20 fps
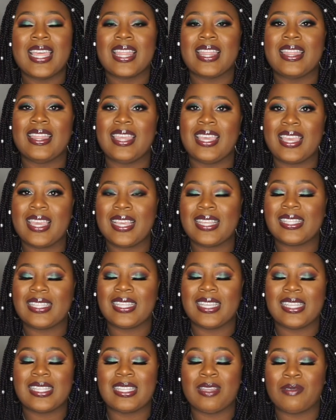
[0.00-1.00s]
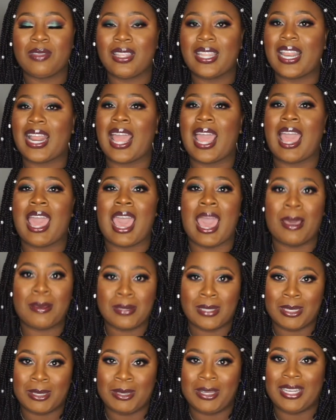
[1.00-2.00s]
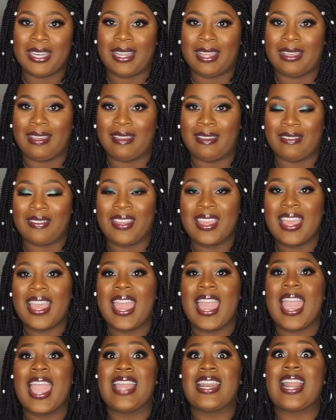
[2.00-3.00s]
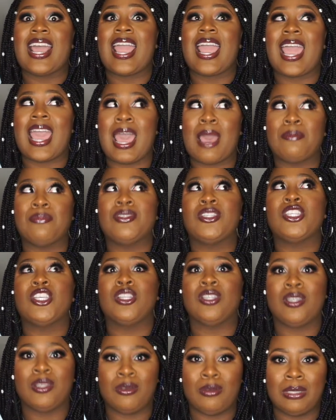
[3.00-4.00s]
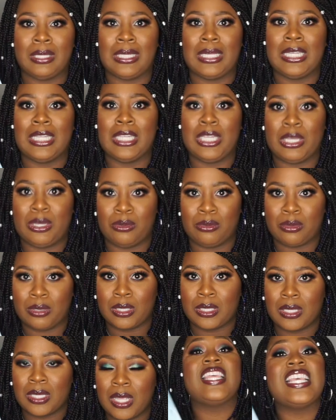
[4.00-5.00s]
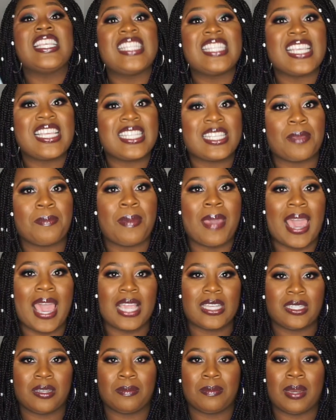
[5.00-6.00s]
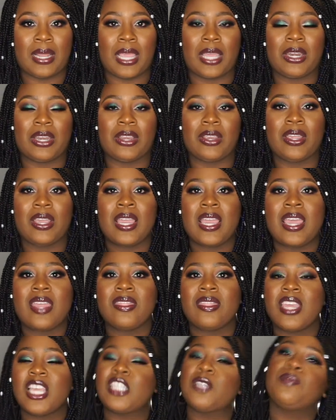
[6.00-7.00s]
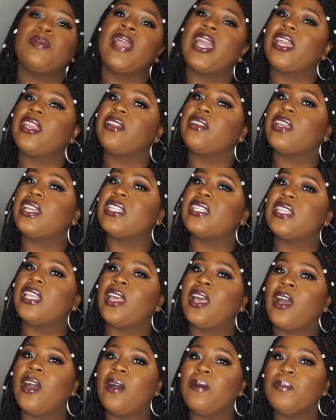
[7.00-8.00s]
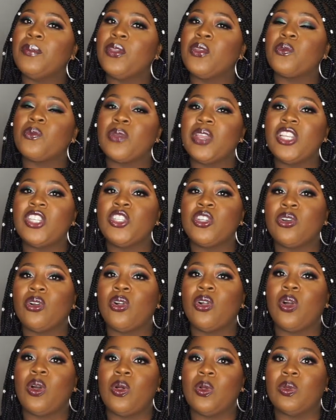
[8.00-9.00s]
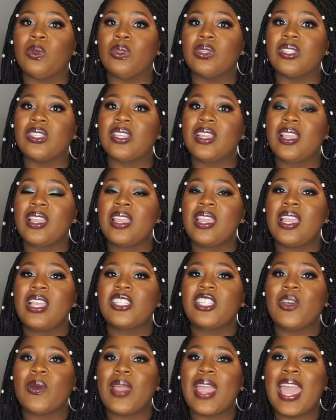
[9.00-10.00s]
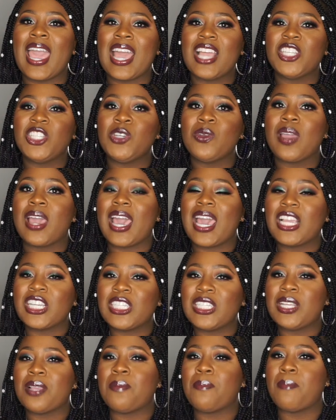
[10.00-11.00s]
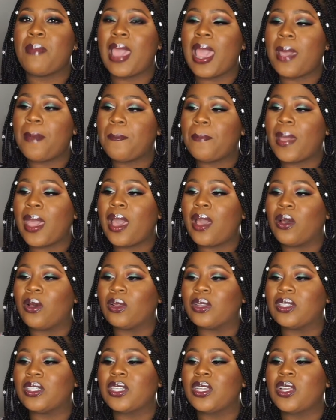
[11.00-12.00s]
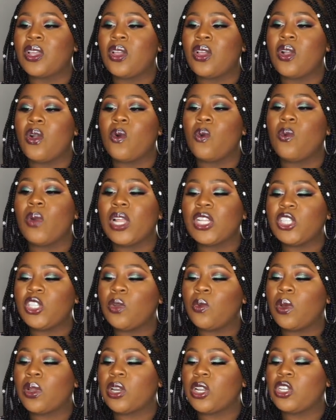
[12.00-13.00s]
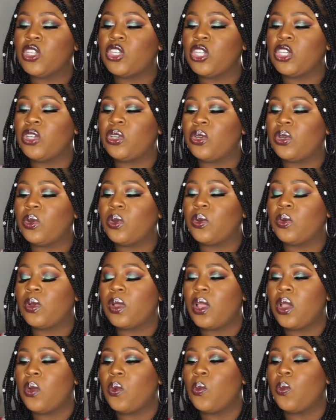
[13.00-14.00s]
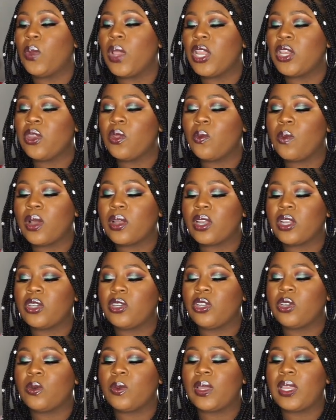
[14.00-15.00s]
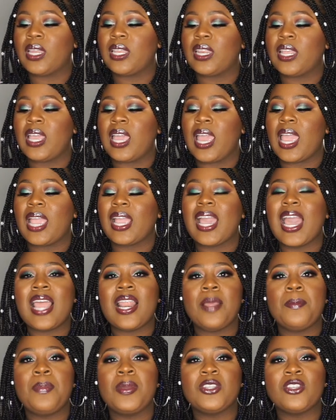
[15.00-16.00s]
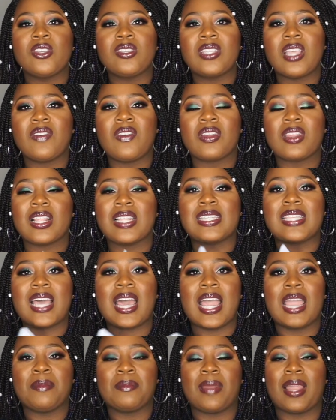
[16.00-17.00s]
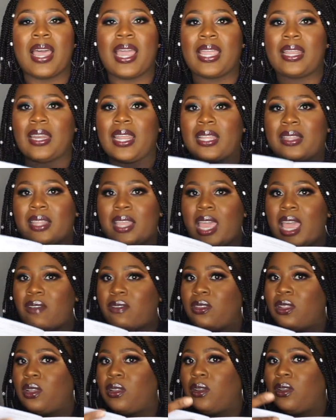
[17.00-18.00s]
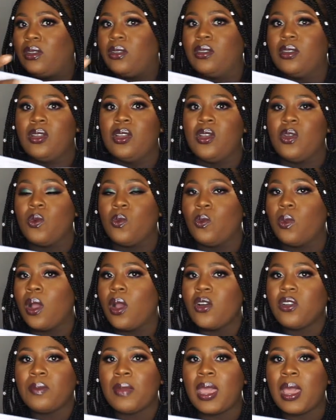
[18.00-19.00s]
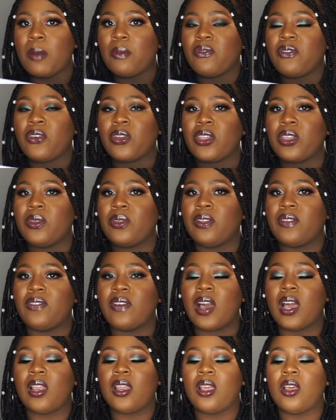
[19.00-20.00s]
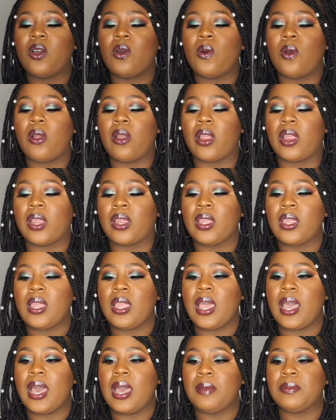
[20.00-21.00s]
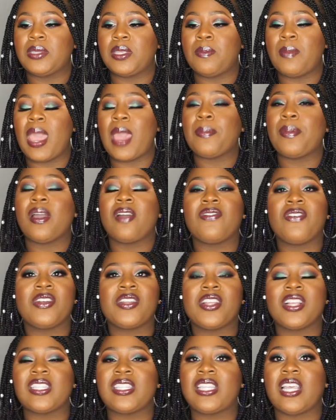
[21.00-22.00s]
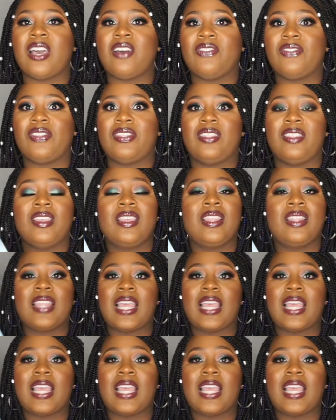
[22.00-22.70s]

This is something that I absolutely love and I absolutely use. This is a passion planner. This planner is to help you reach your goals. So it has you actually map out what you want to do, when you want to do it, and kind of put yourself on a timeline. Like they have a little roadmap for you to follow or to map out for yourself.